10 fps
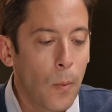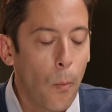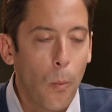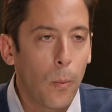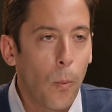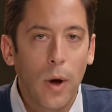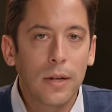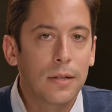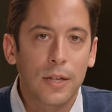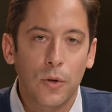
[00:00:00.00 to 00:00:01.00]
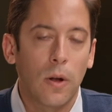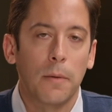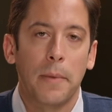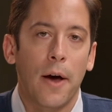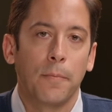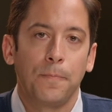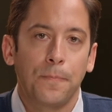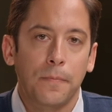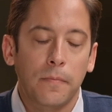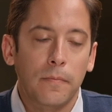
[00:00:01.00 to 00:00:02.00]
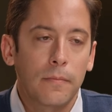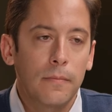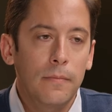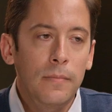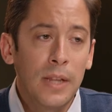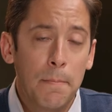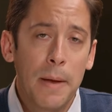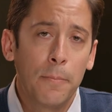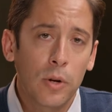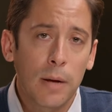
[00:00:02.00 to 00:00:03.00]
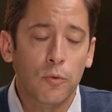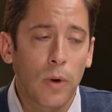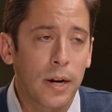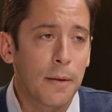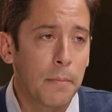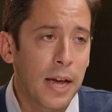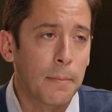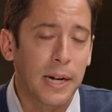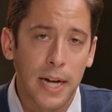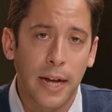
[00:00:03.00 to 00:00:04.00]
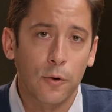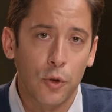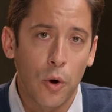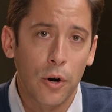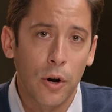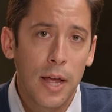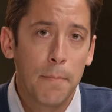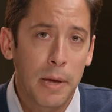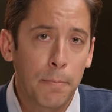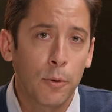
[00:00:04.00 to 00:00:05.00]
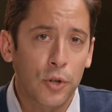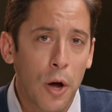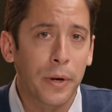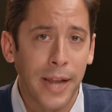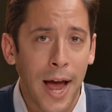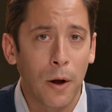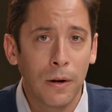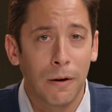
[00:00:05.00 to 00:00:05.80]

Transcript: W what is this all about? Pitbull comes running at me and my toddler daughter, Pitbull's going down,